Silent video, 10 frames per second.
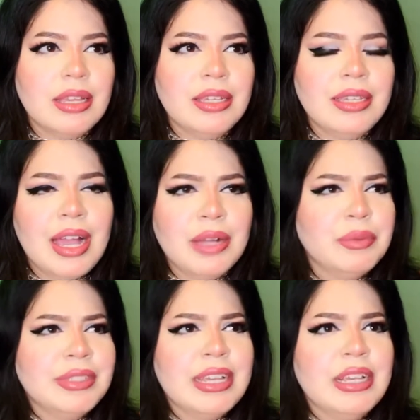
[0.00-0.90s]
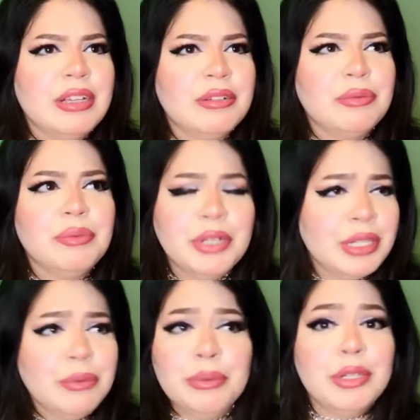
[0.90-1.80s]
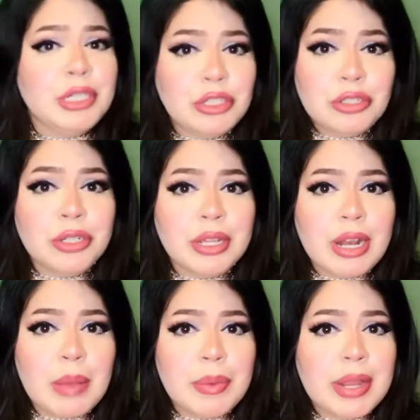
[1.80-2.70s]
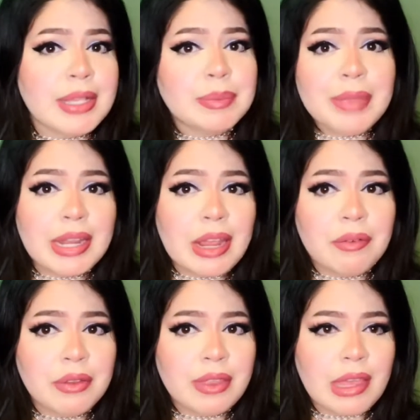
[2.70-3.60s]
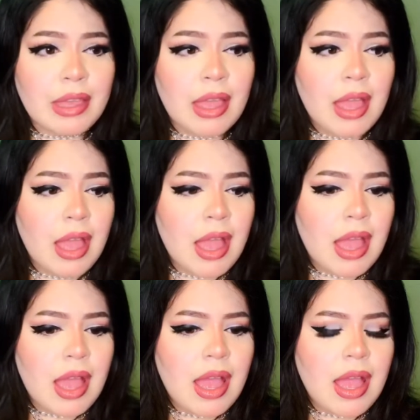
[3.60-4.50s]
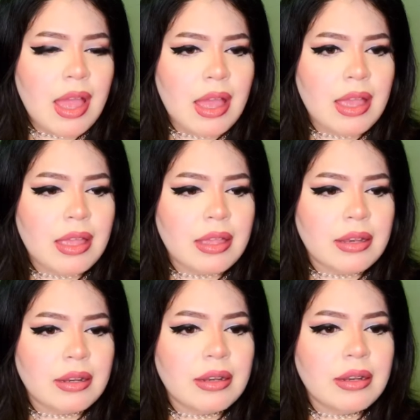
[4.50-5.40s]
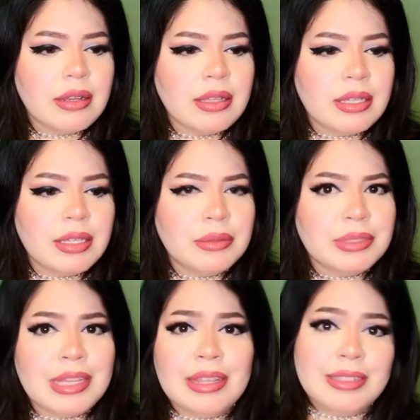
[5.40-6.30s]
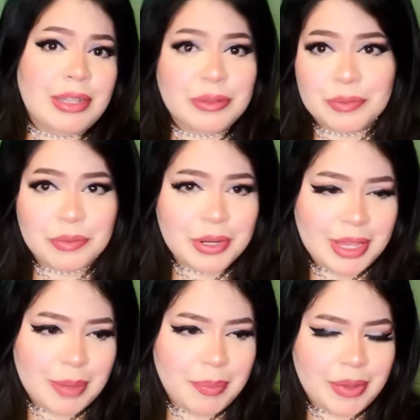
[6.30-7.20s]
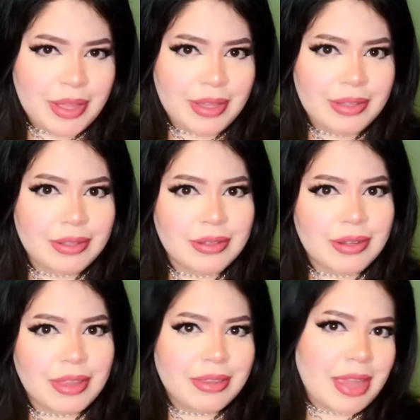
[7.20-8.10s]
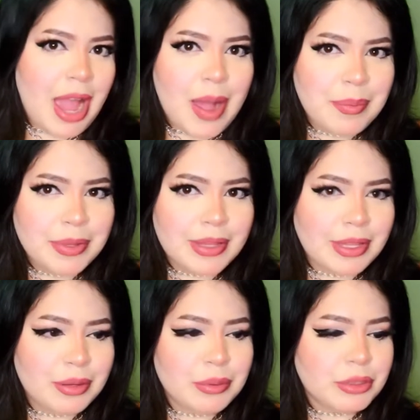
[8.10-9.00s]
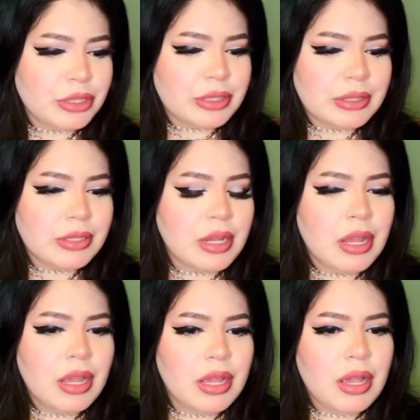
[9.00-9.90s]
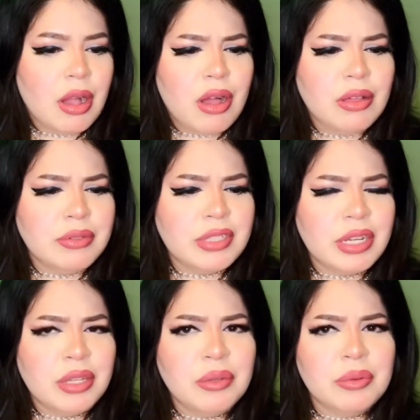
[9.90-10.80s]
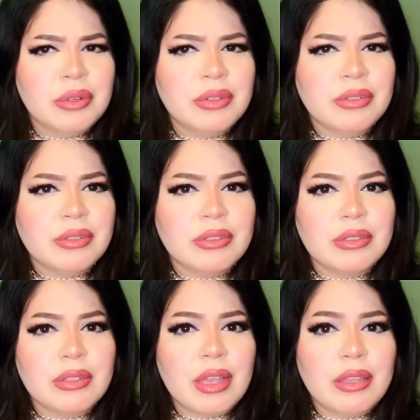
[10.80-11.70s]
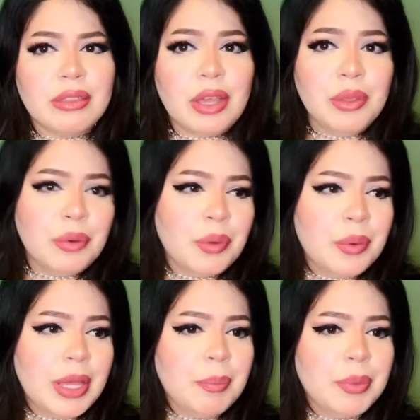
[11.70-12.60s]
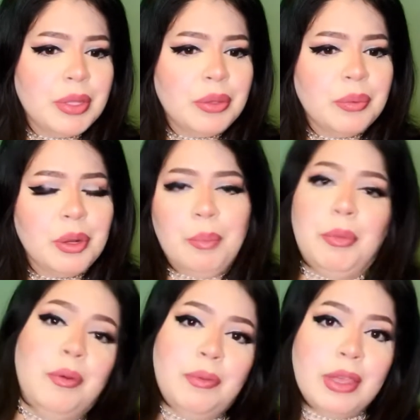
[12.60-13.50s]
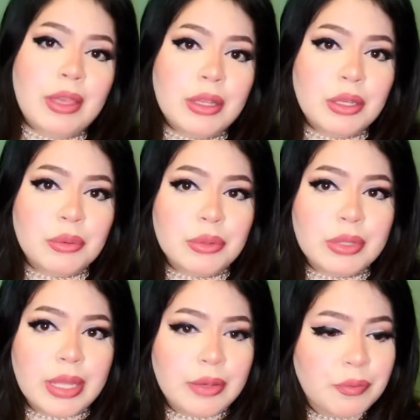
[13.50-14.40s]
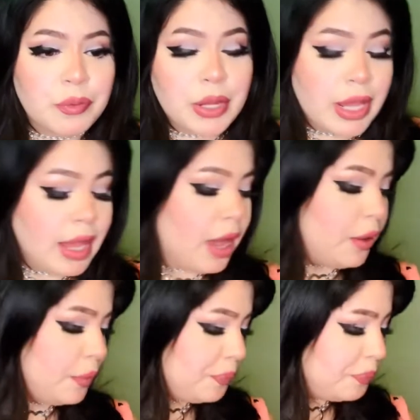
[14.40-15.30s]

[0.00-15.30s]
yeah, I was like really shooken up, and I explained everything, and he was like, that sounds freaky, but nothing happened. Like, you were just, all of a sudden you were, I thought you were awake, but you weren't moving, and you were like freaking out.